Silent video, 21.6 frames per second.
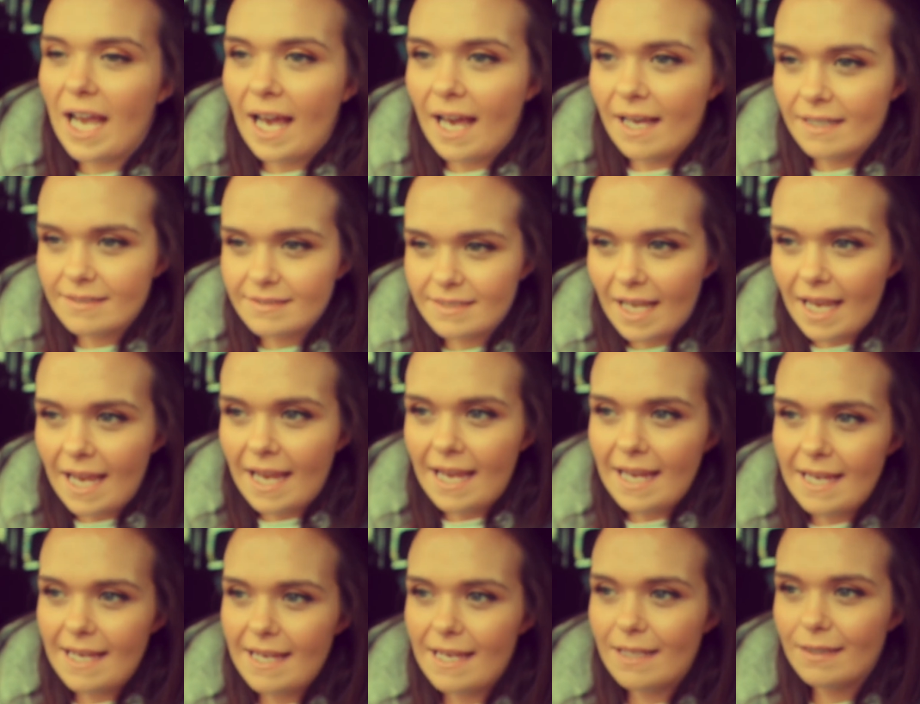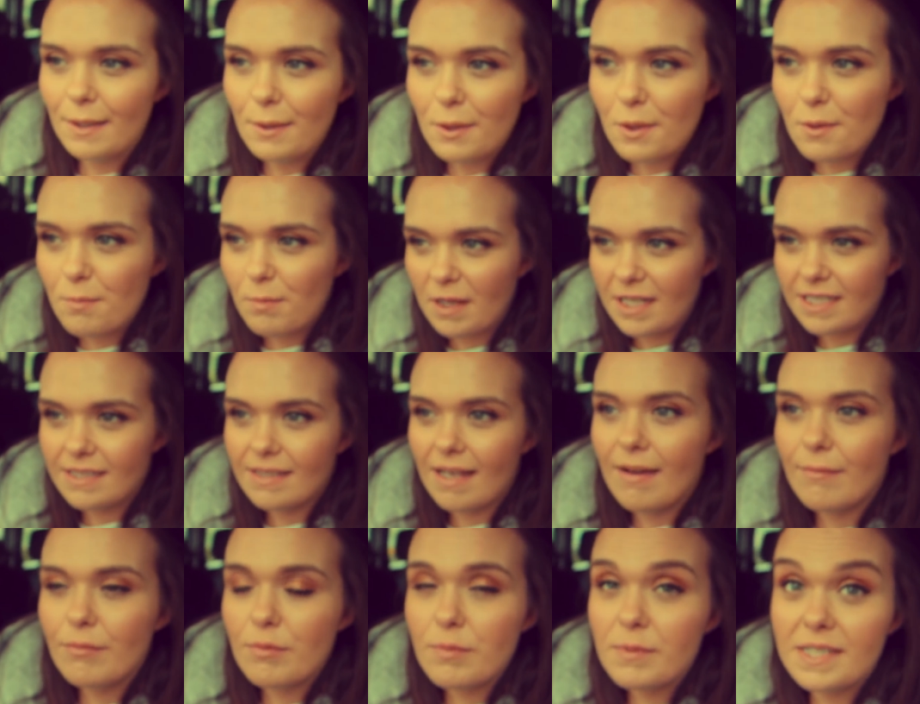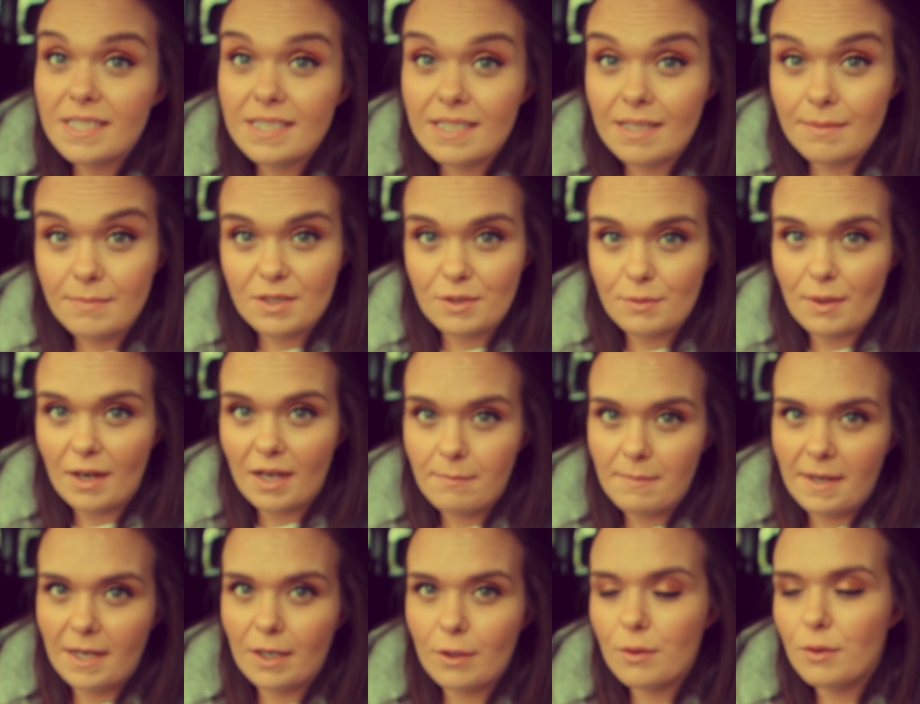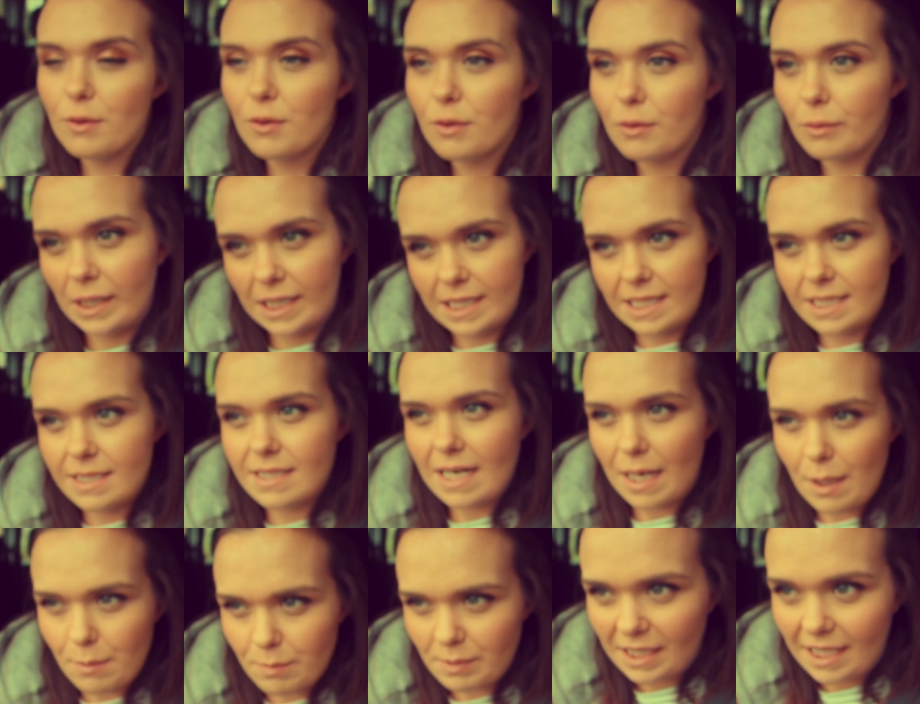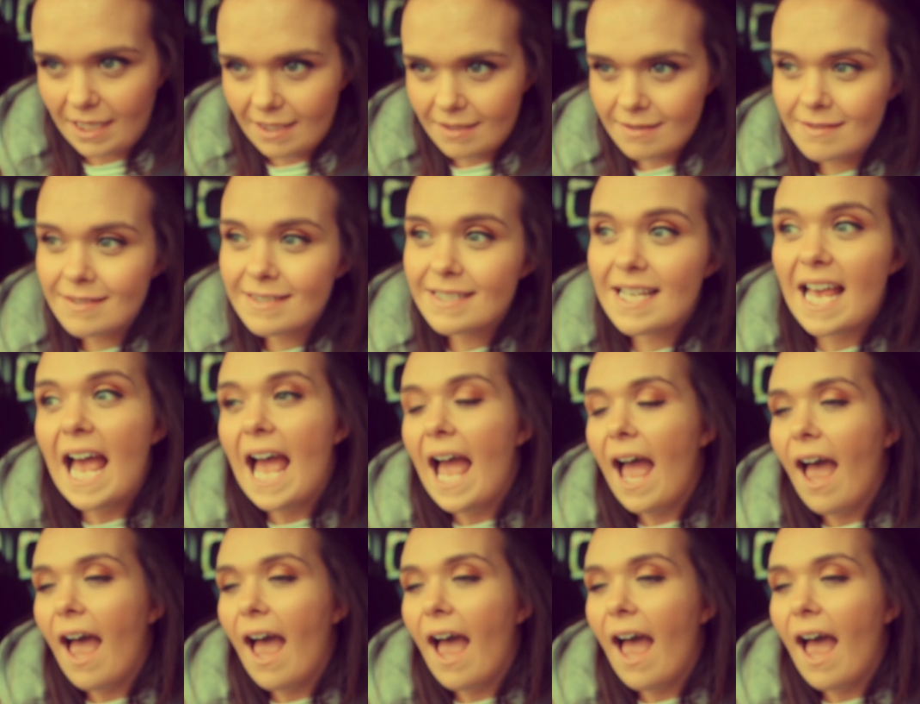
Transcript: at a local place that everybody seems to recommend called Granny Darbican's.